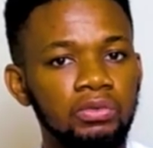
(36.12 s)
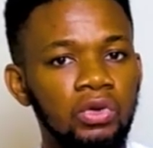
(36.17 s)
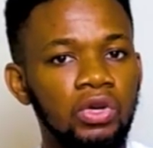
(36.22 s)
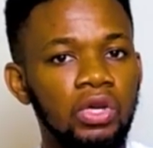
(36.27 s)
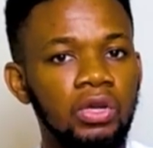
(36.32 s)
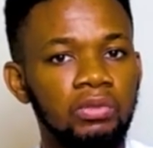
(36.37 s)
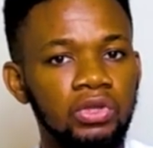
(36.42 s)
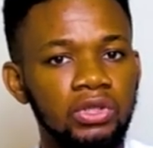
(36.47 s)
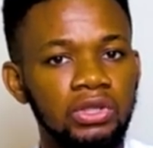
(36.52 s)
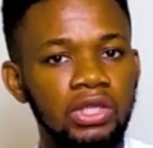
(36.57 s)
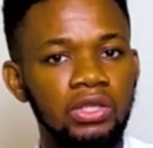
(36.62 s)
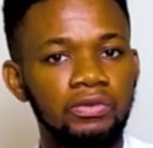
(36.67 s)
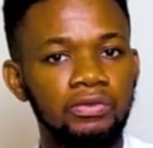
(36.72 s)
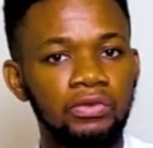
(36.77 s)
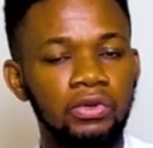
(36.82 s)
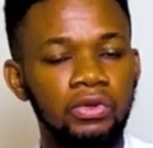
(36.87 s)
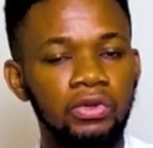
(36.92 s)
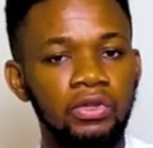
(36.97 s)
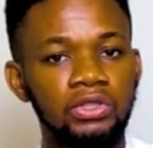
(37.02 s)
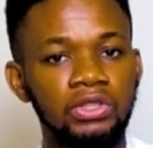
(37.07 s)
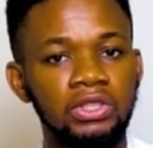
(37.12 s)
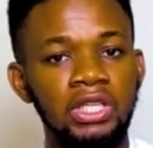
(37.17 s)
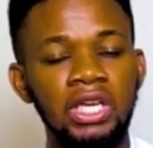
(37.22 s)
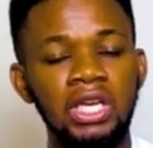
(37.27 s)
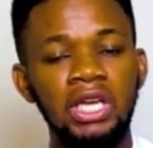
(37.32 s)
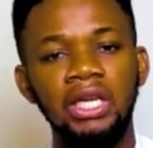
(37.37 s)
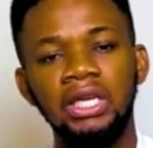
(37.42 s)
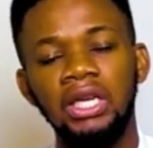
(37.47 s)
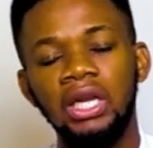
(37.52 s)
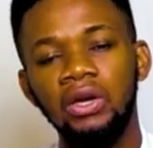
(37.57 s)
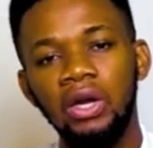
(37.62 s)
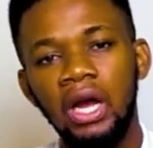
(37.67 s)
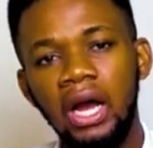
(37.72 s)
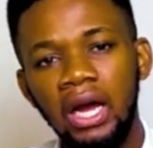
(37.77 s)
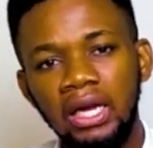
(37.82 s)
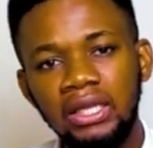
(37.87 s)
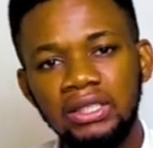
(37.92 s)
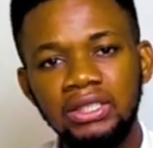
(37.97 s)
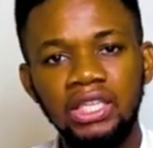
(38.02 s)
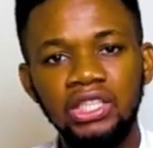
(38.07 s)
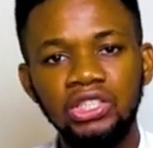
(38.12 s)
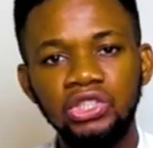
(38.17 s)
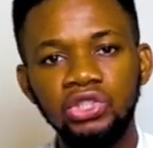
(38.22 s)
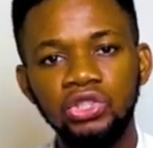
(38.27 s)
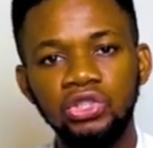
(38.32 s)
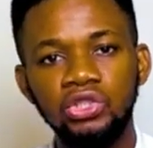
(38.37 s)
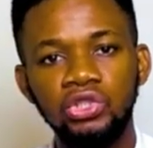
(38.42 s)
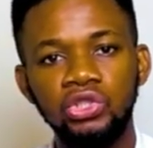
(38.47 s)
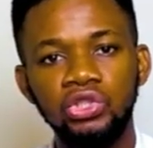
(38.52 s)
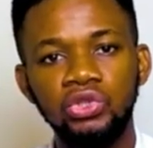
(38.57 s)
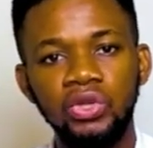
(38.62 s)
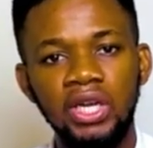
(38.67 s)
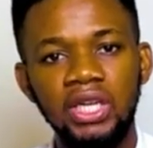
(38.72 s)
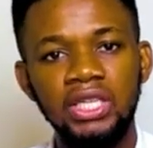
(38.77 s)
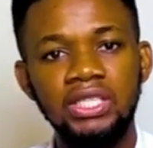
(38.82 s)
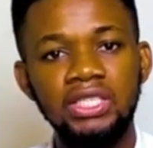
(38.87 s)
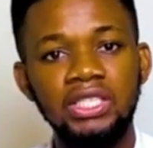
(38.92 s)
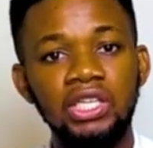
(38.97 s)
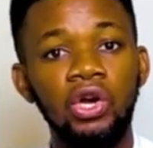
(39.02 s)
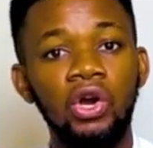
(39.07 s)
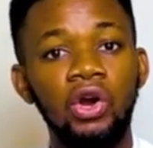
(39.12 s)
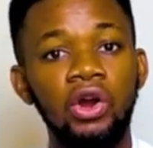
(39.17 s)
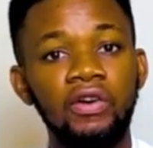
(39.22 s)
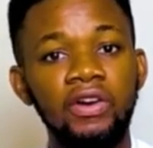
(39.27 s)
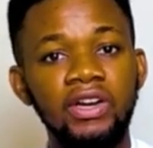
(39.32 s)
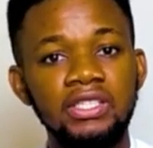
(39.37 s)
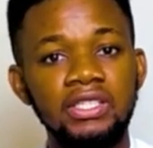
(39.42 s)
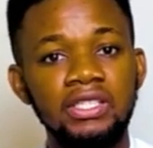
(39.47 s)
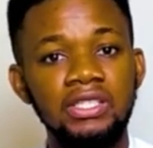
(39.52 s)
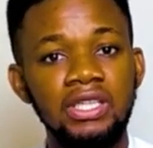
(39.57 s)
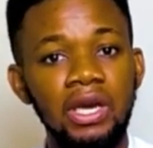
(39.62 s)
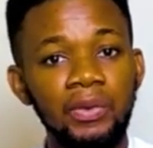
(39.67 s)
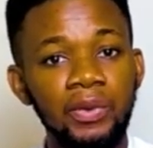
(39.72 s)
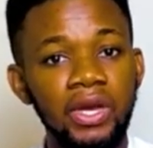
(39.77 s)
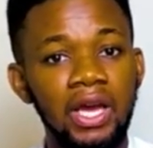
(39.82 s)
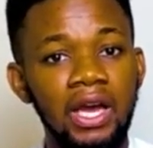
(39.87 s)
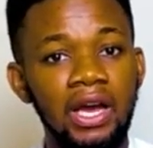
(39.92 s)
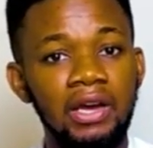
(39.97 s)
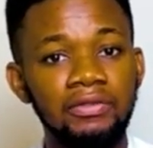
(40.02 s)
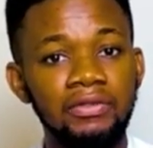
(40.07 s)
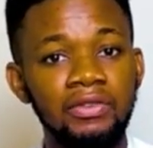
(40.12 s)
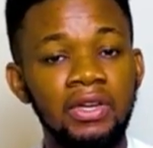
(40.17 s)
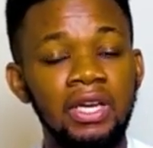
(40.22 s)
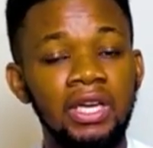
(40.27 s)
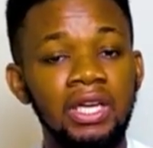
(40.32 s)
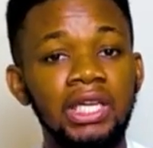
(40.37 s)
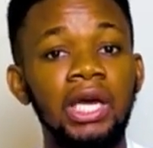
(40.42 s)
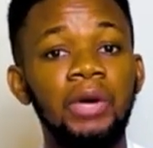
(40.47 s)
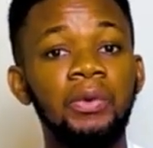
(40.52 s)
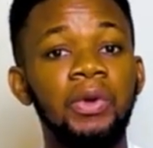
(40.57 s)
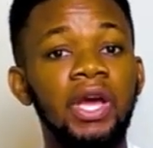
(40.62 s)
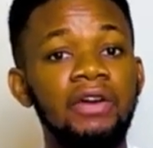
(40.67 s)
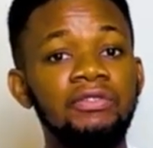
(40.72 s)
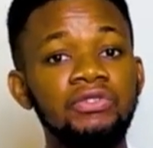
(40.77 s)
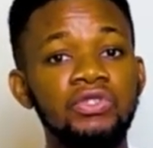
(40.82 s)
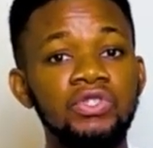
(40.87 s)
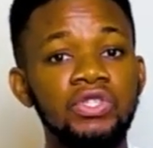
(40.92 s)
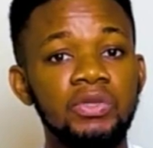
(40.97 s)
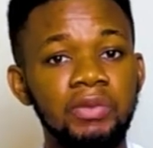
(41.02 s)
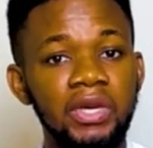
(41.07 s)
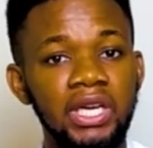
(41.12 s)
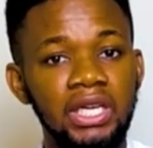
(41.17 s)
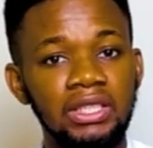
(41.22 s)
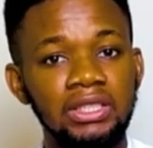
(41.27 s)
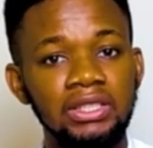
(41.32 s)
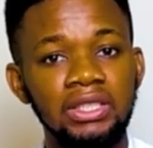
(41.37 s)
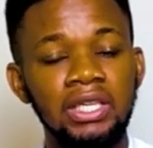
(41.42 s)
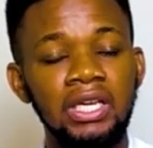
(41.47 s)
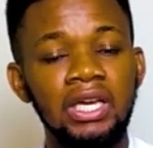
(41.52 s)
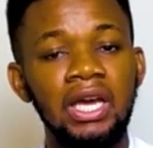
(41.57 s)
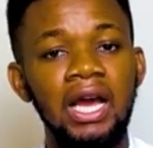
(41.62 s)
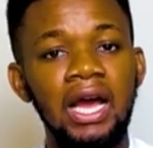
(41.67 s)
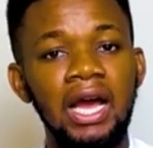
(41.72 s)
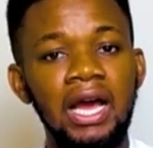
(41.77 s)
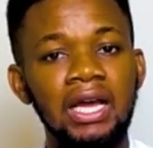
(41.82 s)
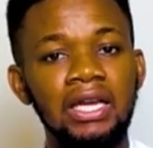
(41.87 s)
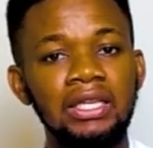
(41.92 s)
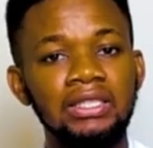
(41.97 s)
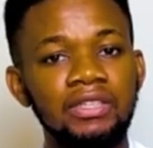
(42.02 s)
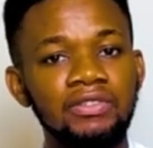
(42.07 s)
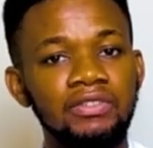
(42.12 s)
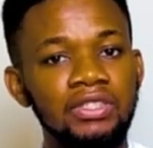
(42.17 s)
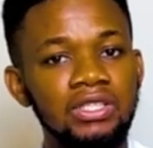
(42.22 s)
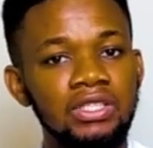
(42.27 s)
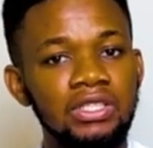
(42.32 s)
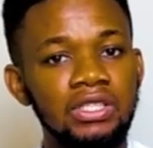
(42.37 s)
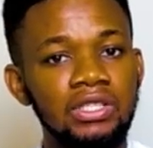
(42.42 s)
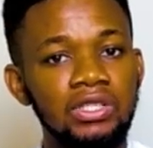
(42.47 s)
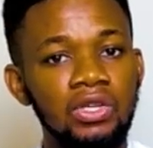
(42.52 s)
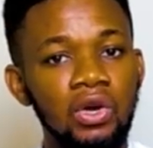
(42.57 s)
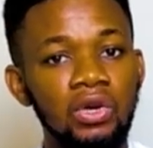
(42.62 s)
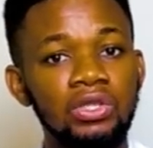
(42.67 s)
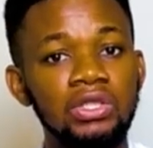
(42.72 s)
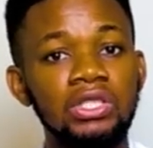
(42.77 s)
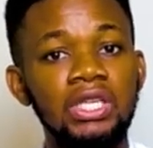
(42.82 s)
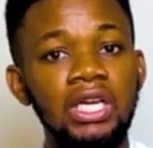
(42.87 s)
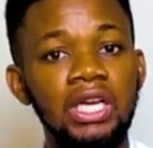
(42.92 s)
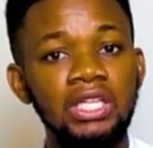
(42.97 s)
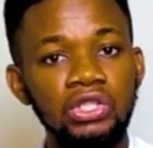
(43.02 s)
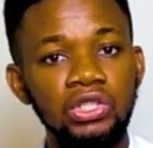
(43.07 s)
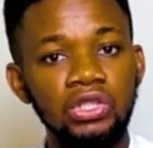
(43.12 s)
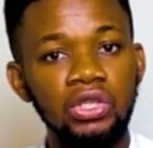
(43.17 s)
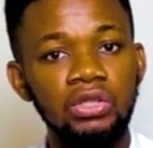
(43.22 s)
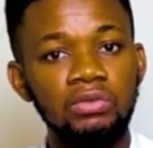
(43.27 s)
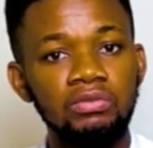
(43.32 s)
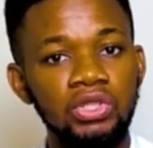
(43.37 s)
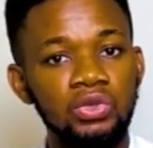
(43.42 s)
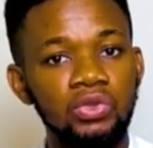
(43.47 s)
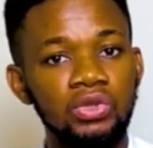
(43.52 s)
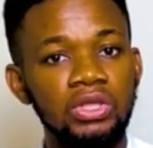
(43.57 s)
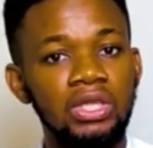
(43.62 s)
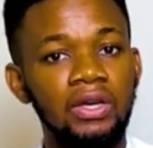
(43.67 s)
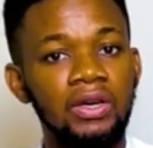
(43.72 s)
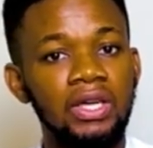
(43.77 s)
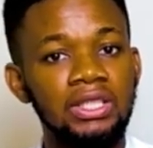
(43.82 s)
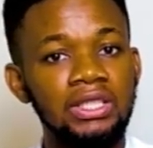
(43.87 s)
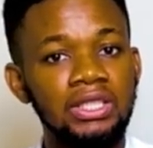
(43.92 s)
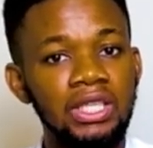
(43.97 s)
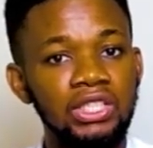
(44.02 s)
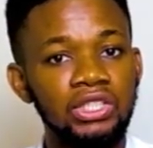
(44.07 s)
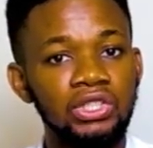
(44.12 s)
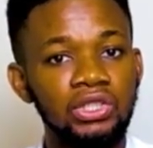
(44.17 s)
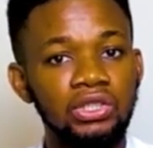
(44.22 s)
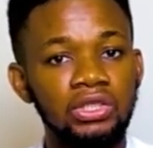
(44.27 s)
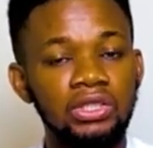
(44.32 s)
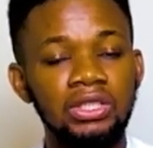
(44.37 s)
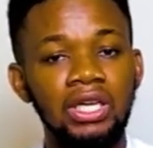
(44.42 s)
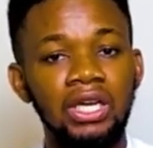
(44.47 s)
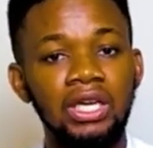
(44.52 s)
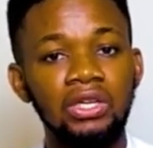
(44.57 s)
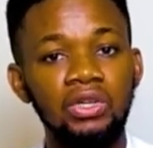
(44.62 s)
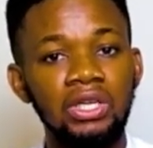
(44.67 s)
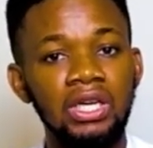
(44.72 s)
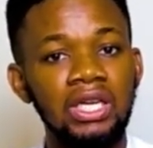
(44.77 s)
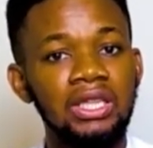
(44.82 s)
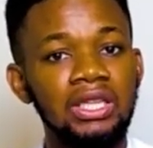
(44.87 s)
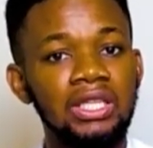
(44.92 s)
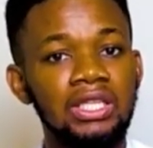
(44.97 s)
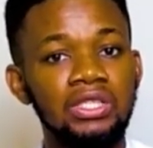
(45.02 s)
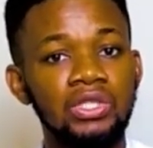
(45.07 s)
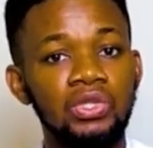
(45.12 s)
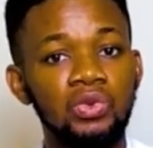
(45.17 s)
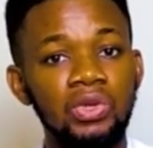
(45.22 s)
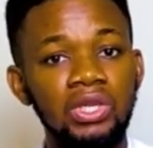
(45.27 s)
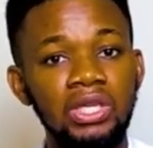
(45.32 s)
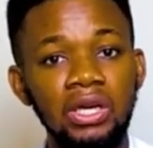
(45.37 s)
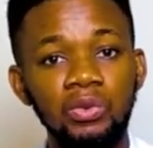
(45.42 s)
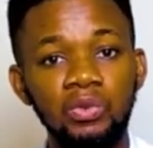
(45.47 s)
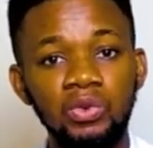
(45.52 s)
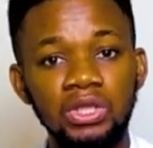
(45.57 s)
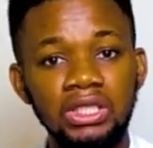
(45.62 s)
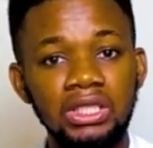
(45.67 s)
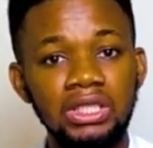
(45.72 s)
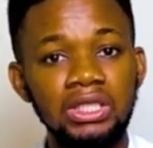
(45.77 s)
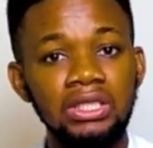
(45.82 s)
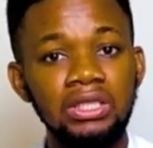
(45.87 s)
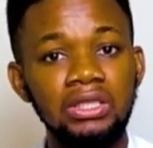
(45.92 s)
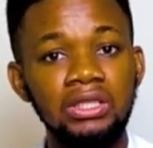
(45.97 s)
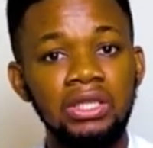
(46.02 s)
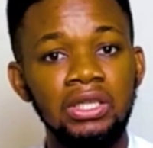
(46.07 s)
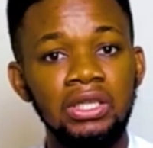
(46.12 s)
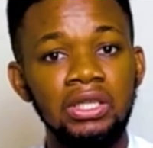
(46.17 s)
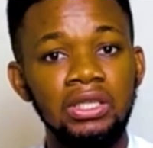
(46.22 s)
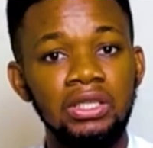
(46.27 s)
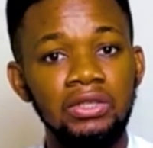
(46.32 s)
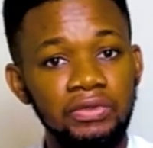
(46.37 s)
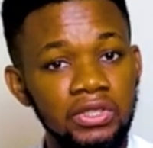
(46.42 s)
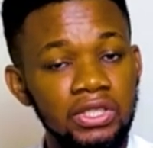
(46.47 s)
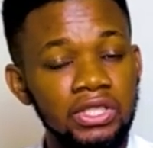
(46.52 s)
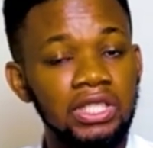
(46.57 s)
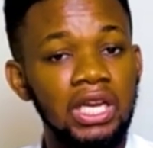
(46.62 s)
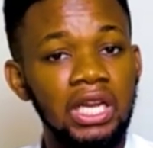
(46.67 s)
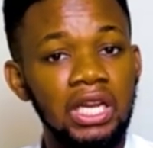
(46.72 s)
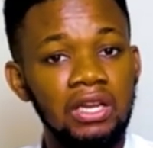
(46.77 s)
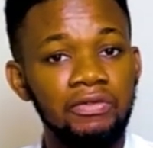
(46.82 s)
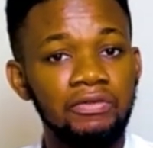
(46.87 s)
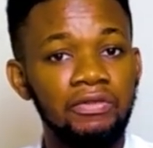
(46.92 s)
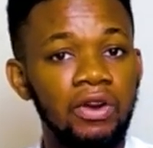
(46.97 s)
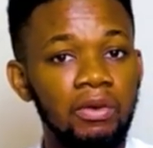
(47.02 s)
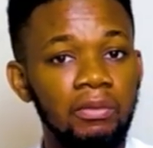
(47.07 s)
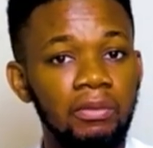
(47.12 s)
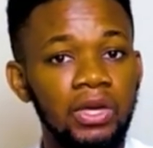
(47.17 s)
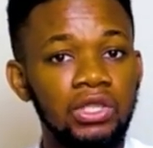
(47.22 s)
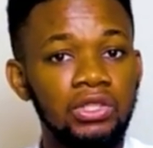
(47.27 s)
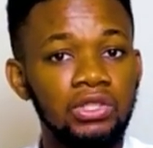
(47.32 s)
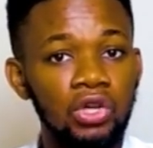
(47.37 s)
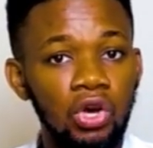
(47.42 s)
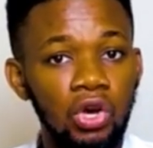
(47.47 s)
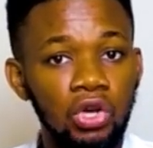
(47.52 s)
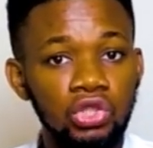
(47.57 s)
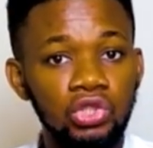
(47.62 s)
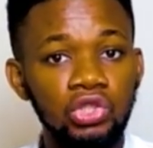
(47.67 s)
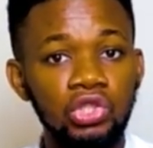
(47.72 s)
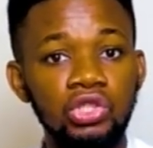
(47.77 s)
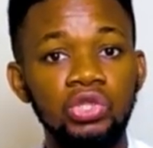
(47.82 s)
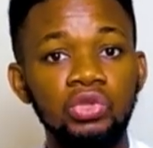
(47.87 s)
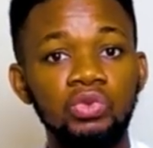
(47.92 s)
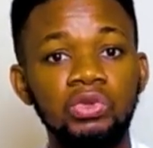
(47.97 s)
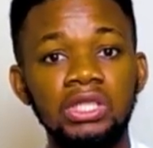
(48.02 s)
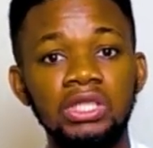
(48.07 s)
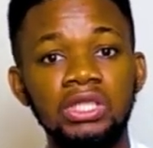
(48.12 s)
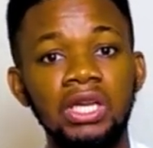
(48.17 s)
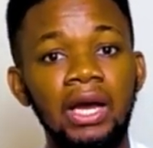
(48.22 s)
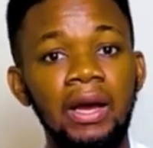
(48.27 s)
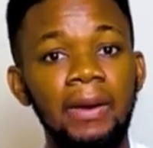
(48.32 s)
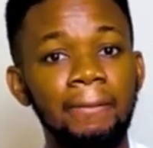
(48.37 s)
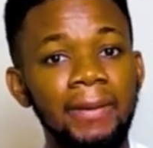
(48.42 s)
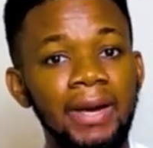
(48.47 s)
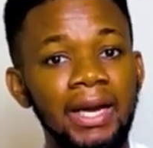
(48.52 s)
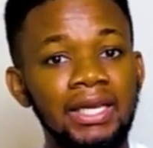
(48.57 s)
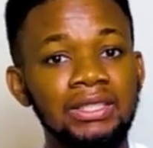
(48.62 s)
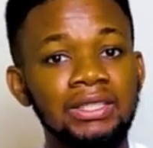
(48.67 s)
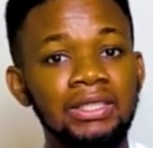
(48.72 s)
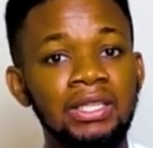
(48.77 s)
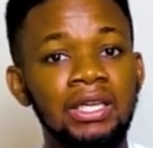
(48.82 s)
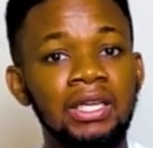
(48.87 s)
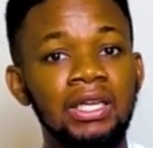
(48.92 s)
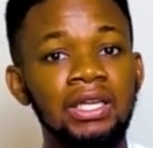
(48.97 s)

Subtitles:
more important for us. Now, our attention usually is a currency that we have to spend. And there is this contention between our attention and other things, whether within the physical environment or just within our mind,